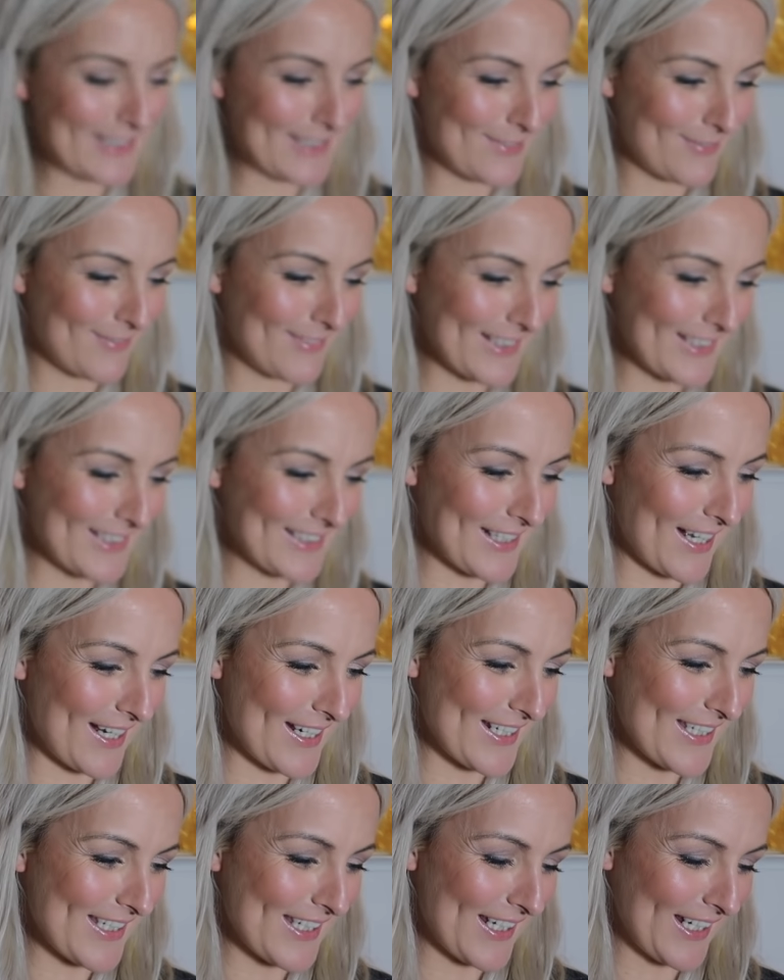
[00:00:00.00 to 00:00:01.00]
it's too
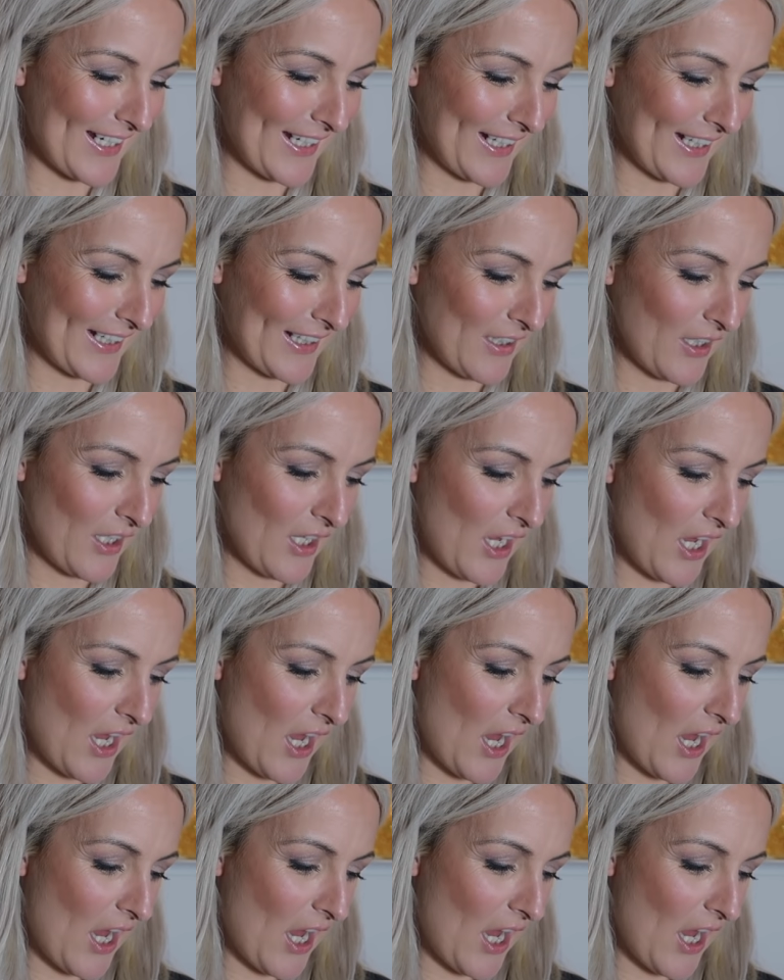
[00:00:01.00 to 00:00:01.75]
exciting.